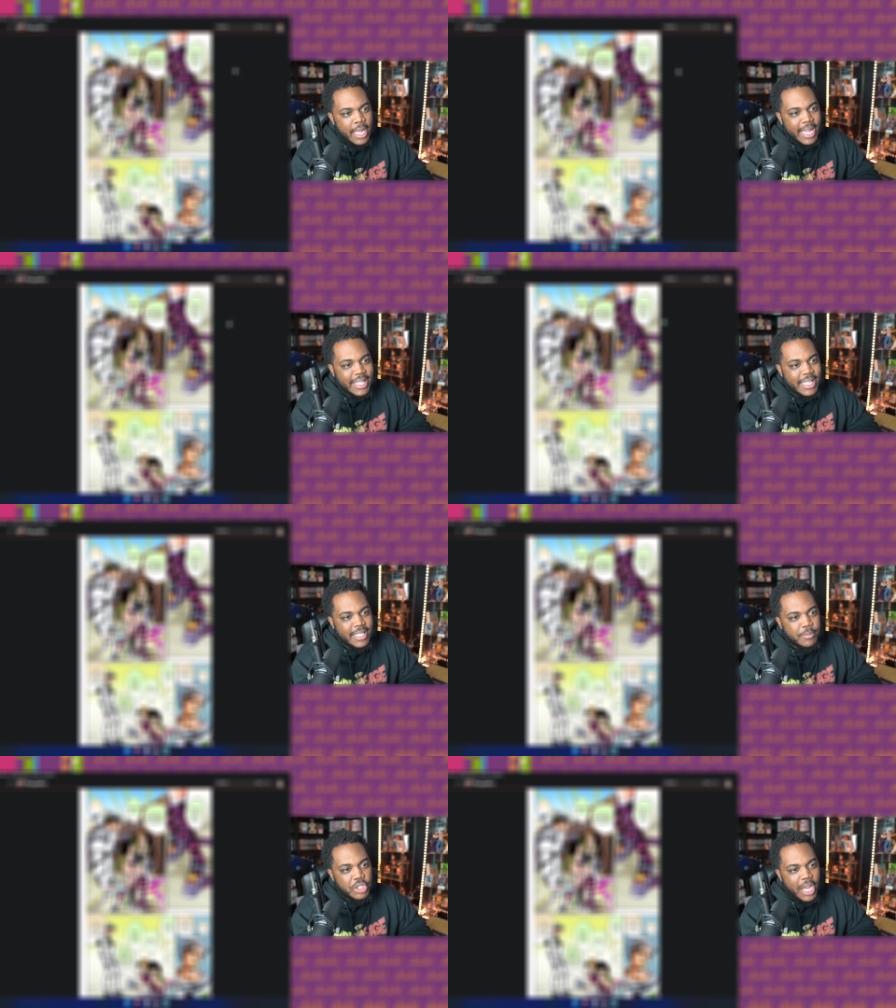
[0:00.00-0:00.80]
I did
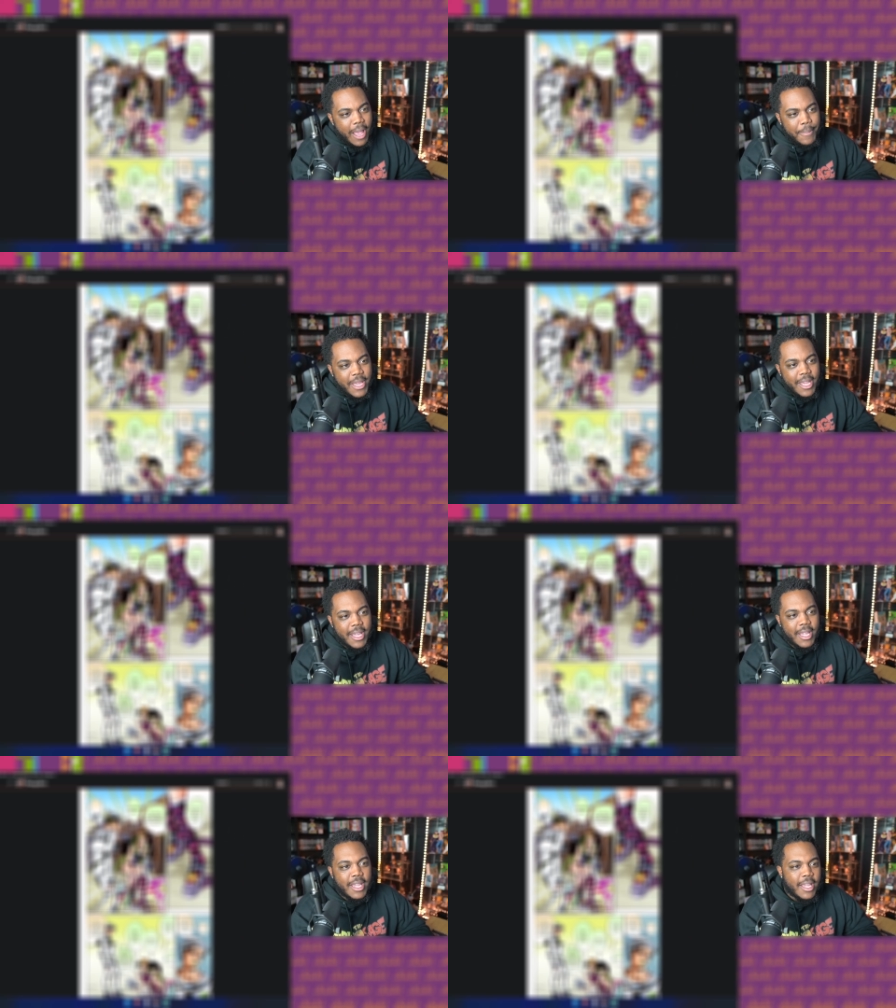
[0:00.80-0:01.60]
some
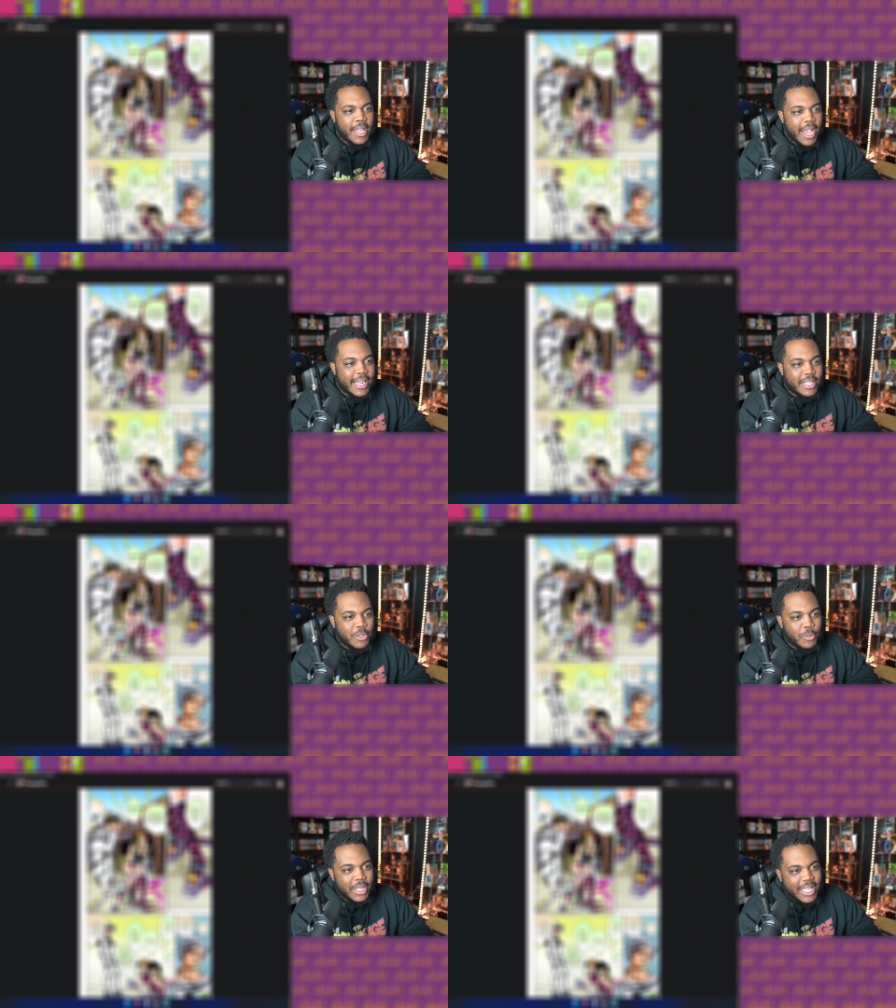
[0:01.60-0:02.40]
shopping and it's
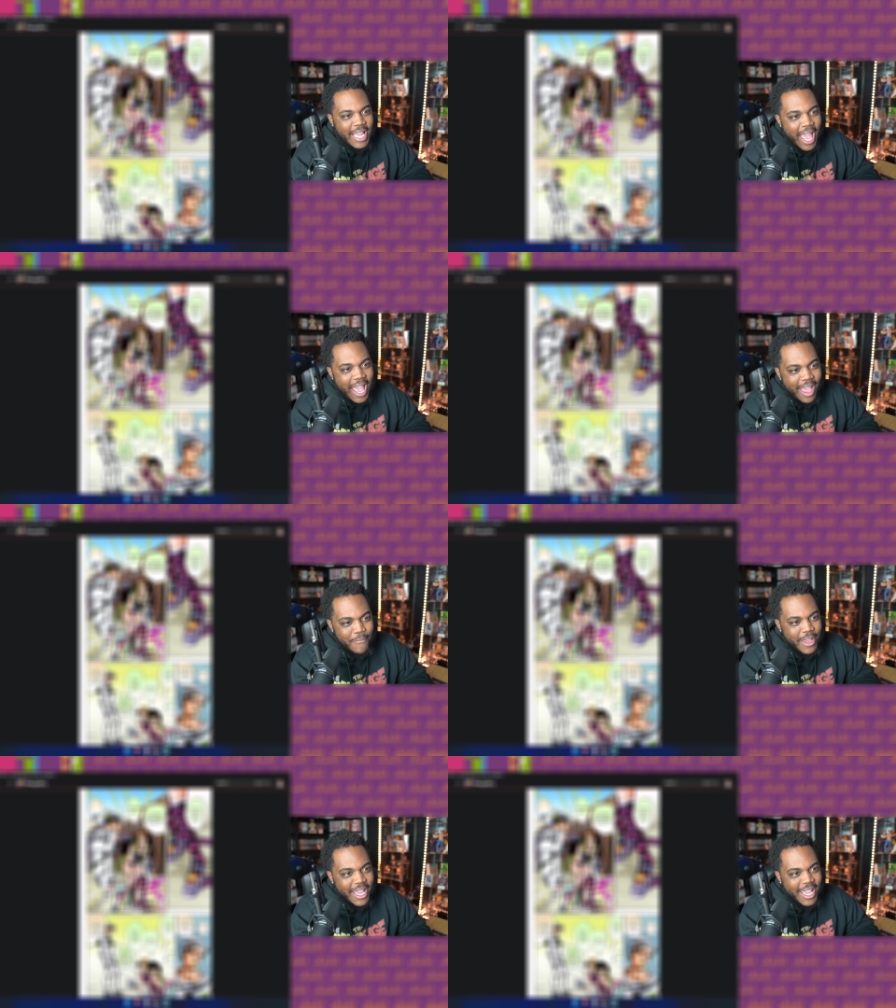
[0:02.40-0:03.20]
really
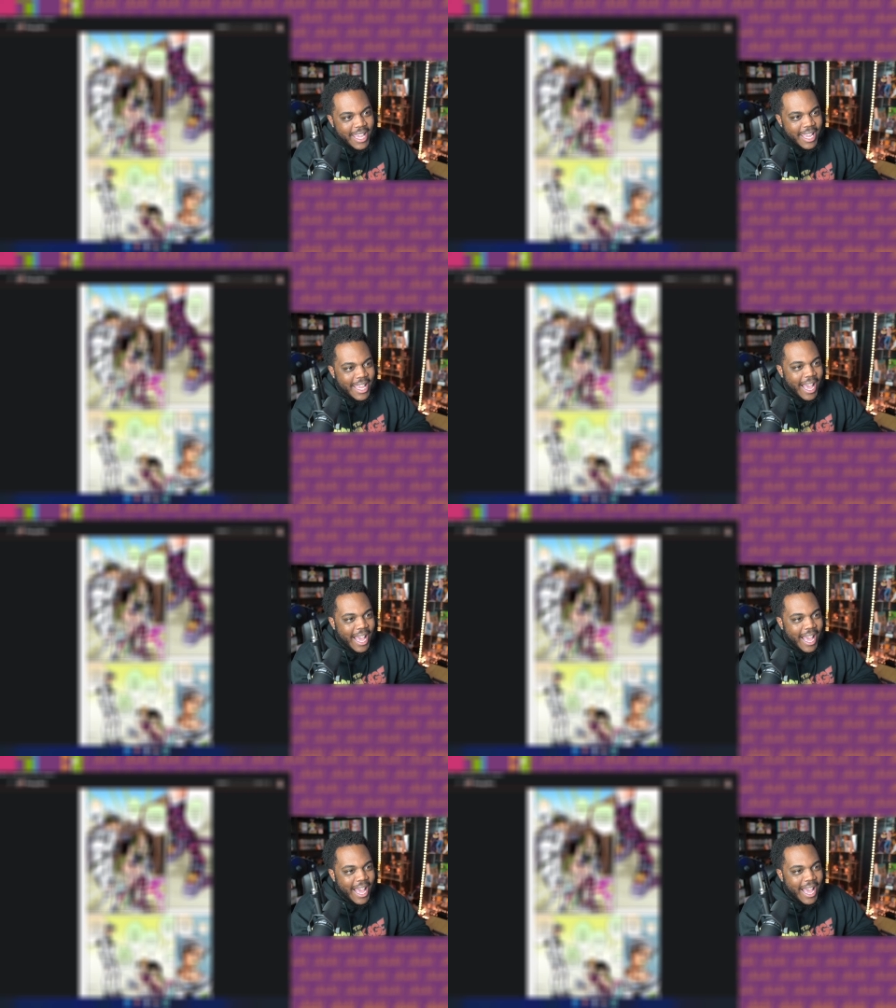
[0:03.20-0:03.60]
heavy.